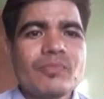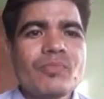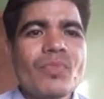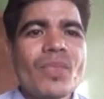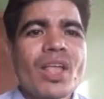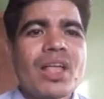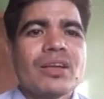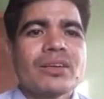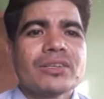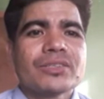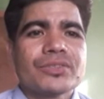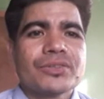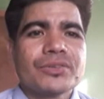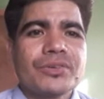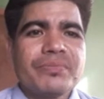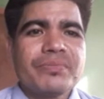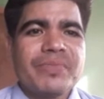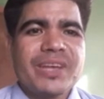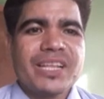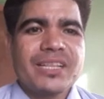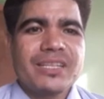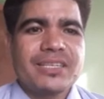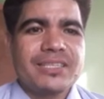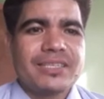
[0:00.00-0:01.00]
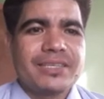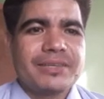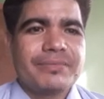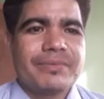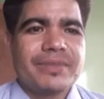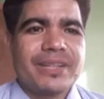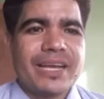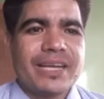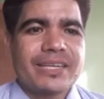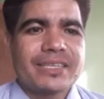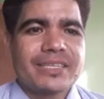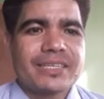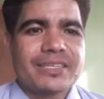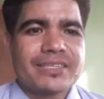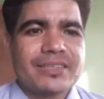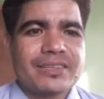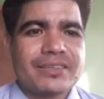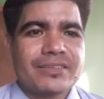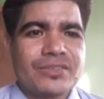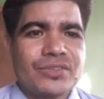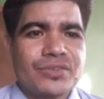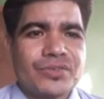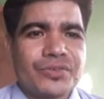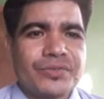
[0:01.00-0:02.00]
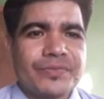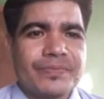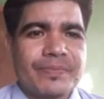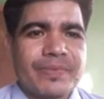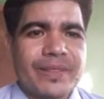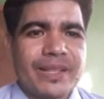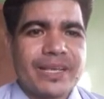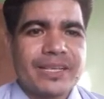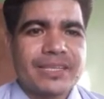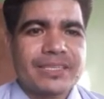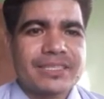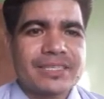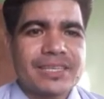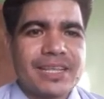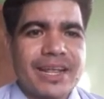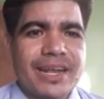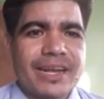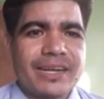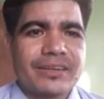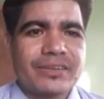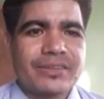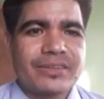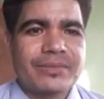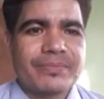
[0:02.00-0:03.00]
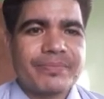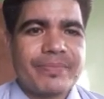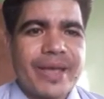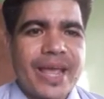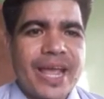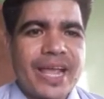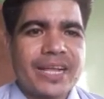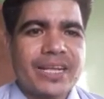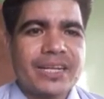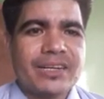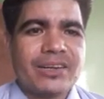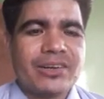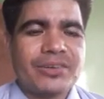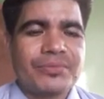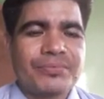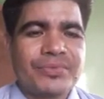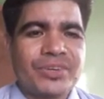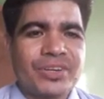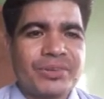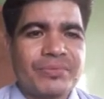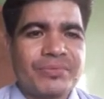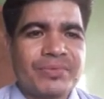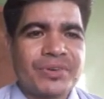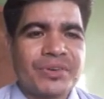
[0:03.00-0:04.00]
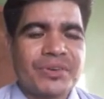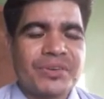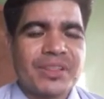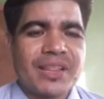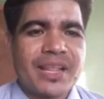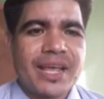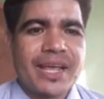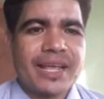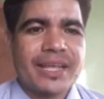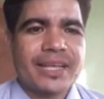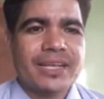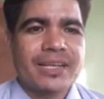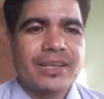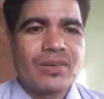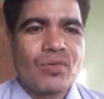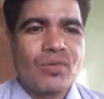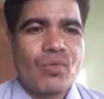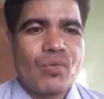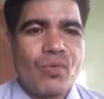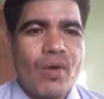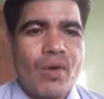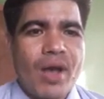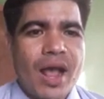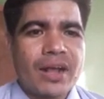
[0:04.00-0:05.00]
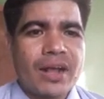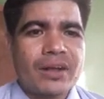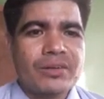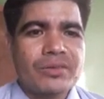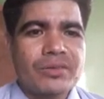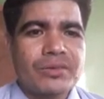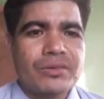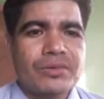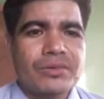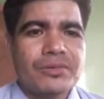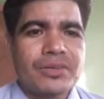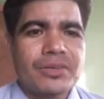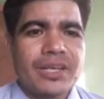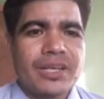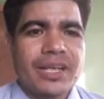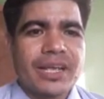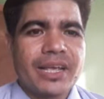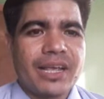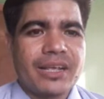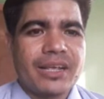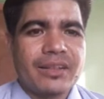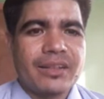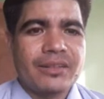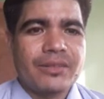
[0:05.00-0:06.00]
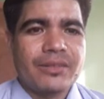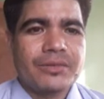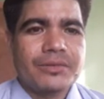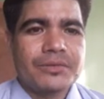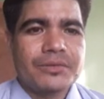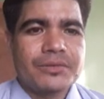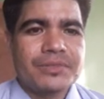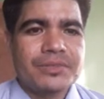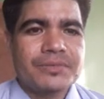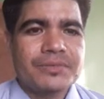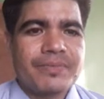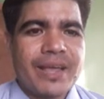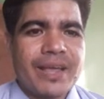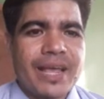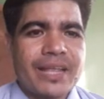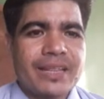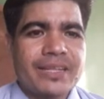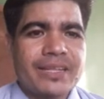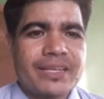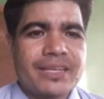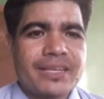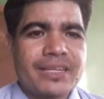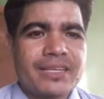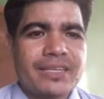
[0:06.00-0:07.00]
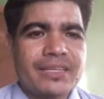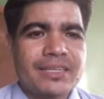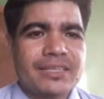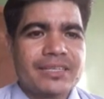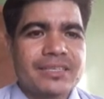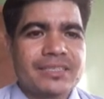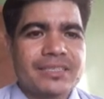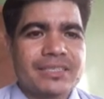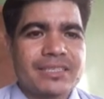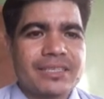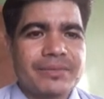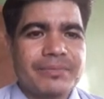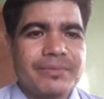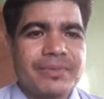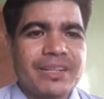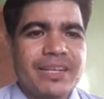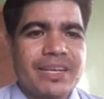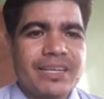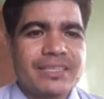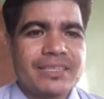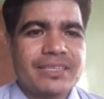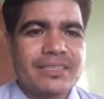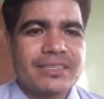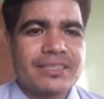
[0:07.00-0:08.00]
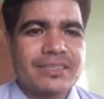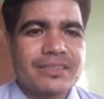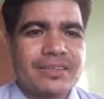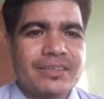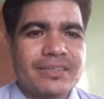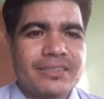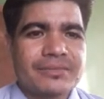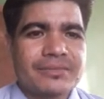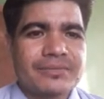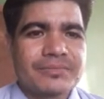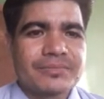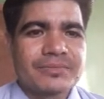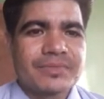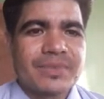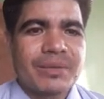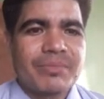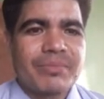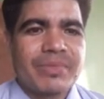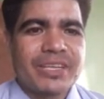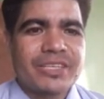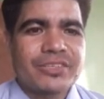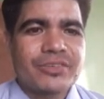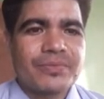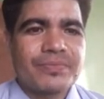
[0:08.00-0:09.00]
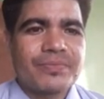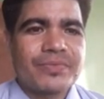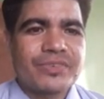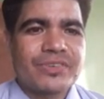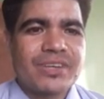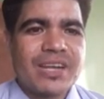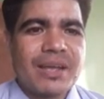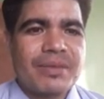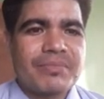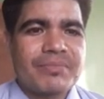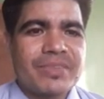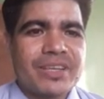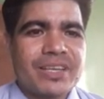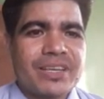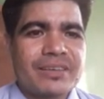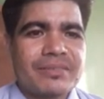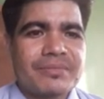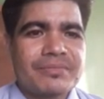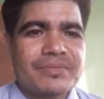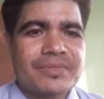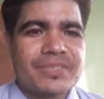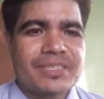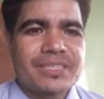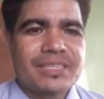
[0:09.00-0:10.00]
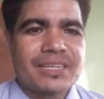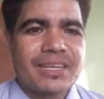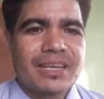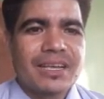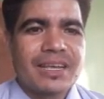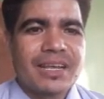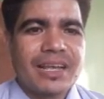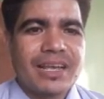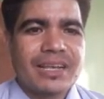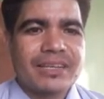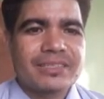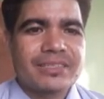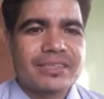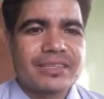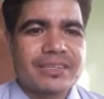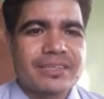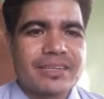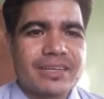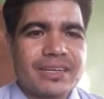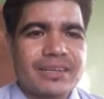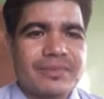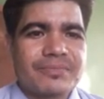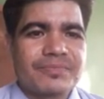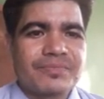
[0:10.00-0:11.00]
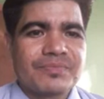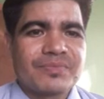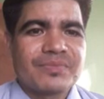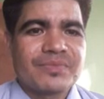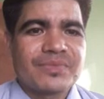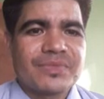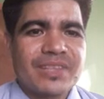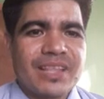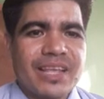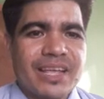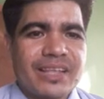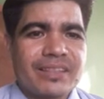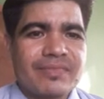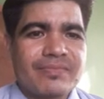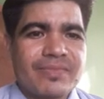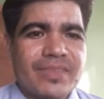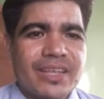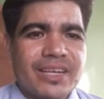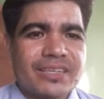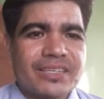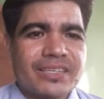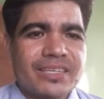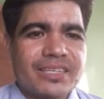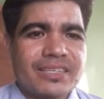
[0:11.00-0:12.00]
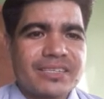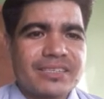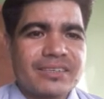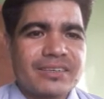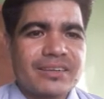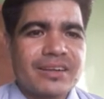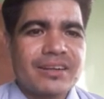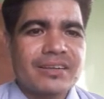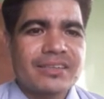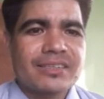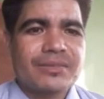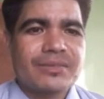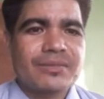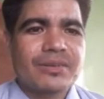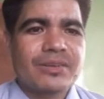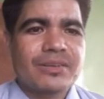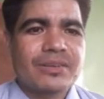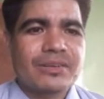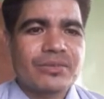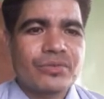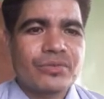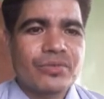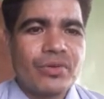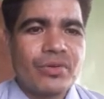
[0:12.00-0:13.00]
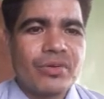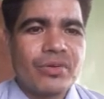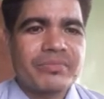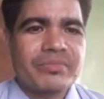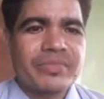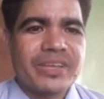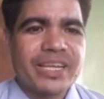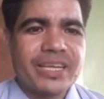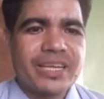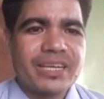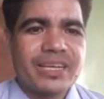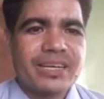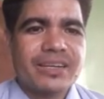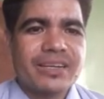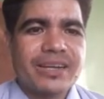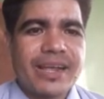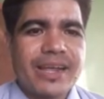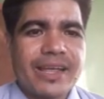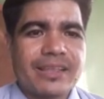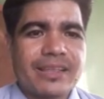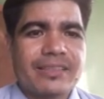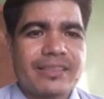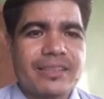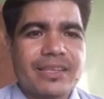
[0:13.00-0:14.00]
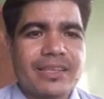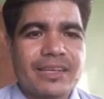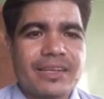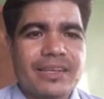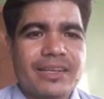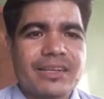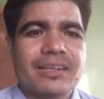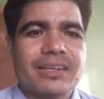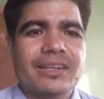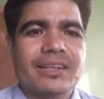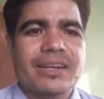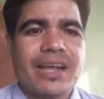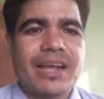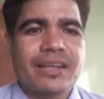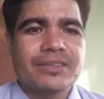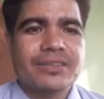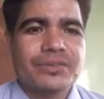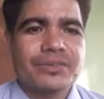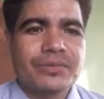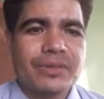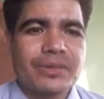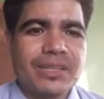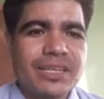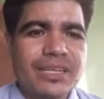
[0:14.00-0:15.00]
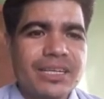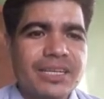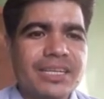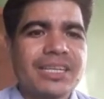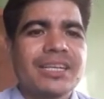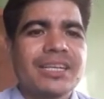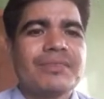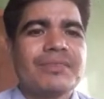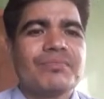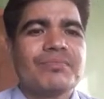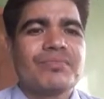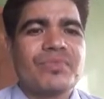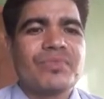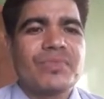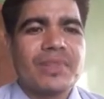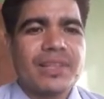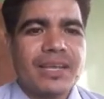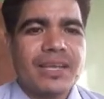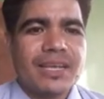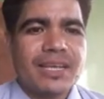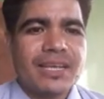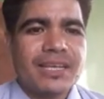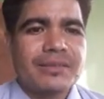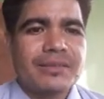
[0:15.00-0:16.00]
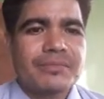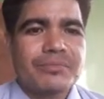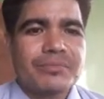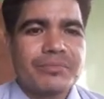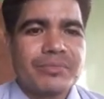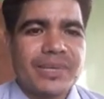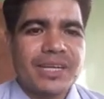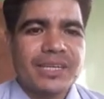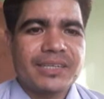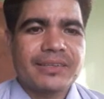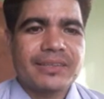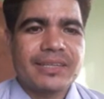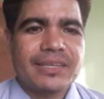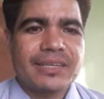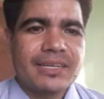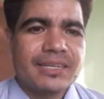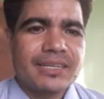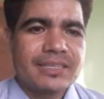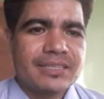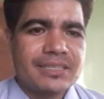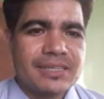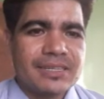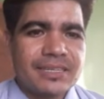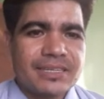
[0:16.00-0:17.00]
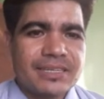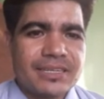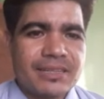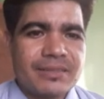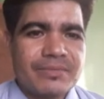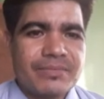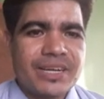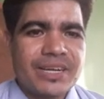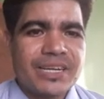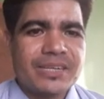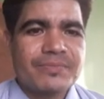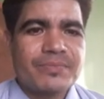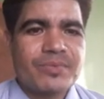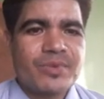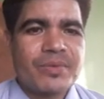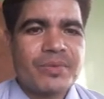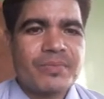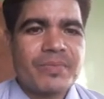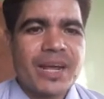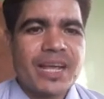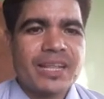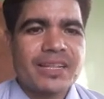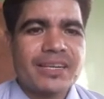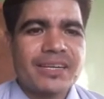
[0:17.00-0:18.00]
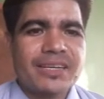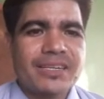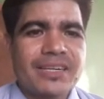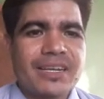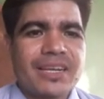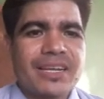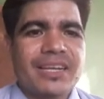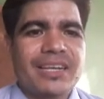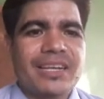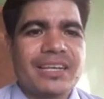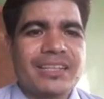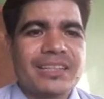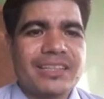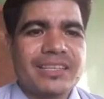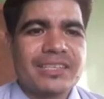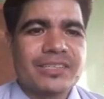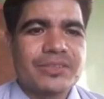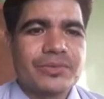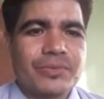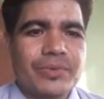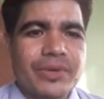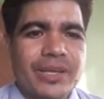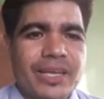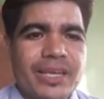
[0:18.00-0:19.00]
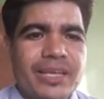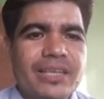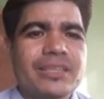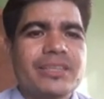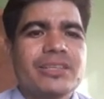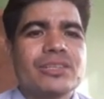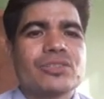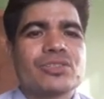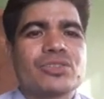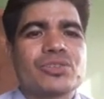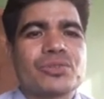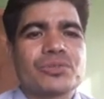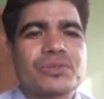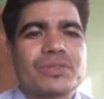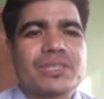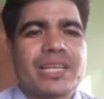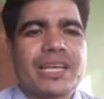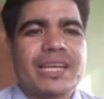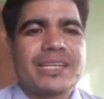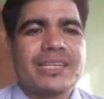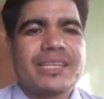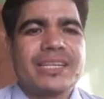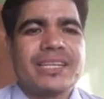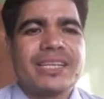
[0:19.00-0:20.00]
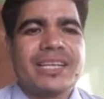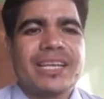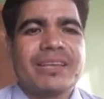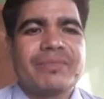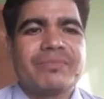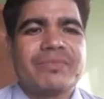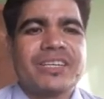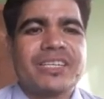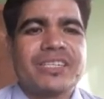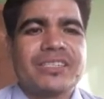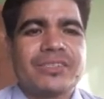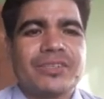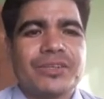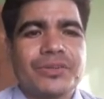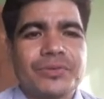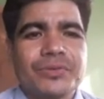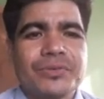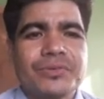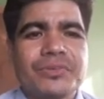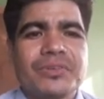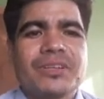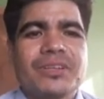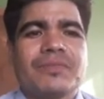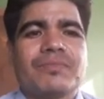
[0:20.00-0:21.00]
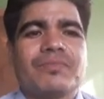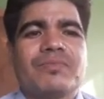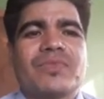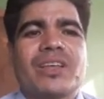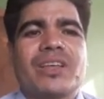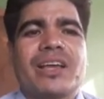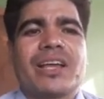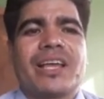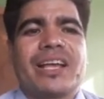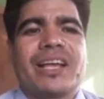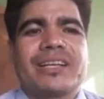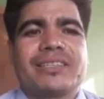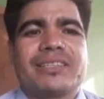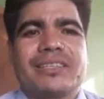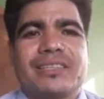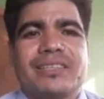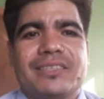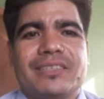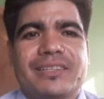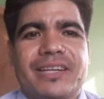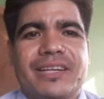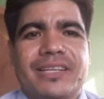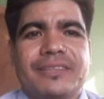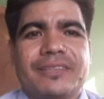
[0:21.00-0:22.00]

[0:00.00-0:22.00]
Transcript: So many civilizations took place at the bank of river like Wangho, Indus Valley civilization, Mesopotamians, etc. Then they did not roam here and there. Gradually they made their settlement permanent. In this way, society came into the existence.